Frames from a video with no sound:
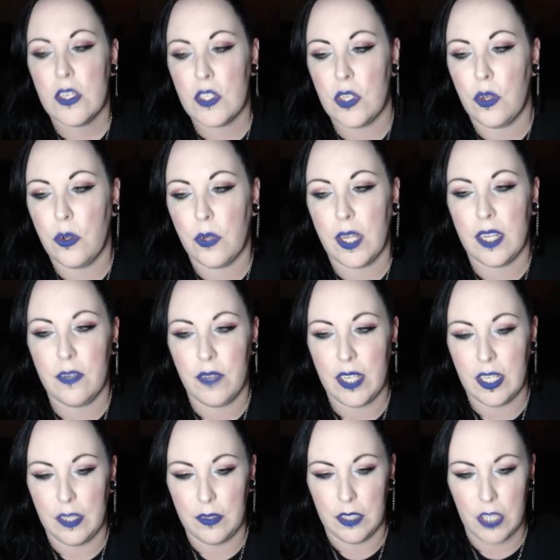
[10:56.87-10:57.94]
So kind of
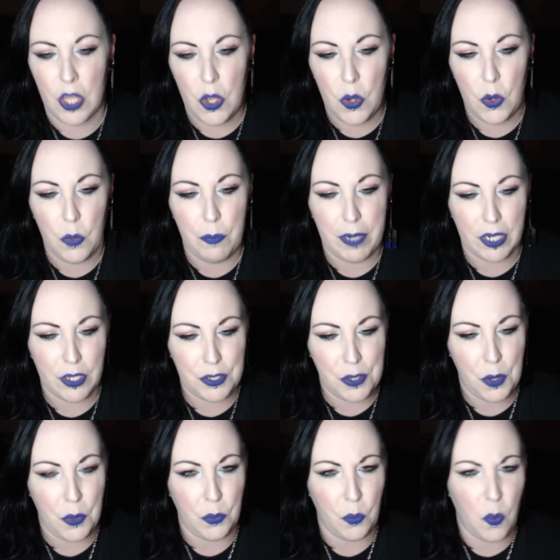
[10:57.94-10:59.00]
like a low
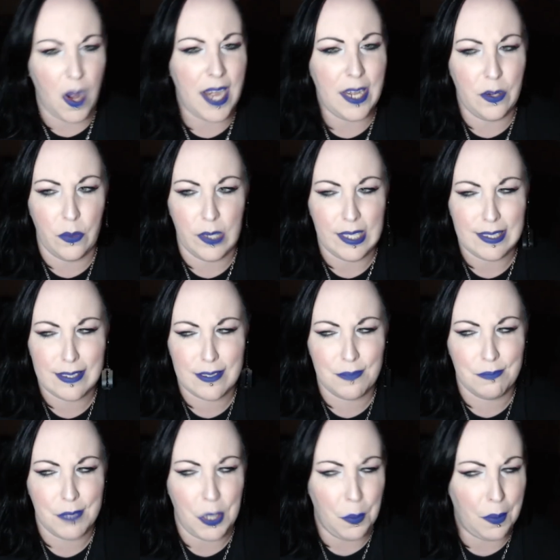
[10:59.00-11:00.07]
baritone white
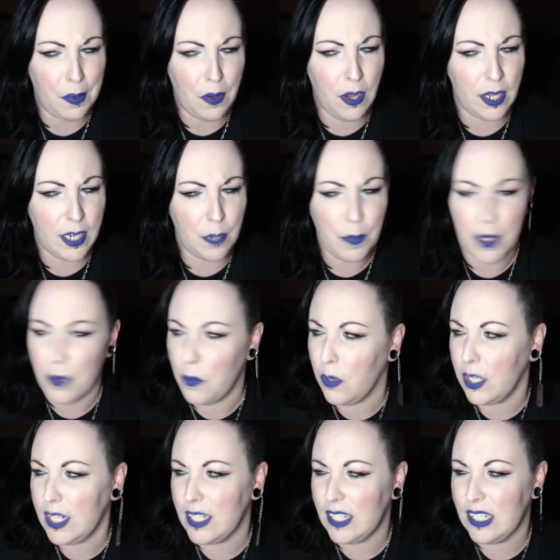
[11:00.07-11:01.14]
noise going on. I'm like,
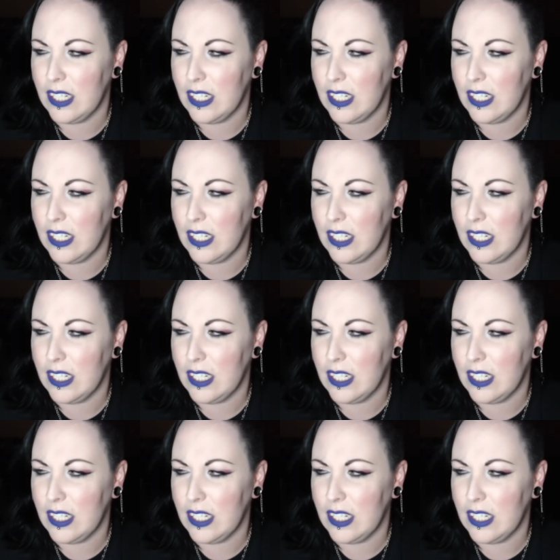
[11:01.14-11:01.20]
what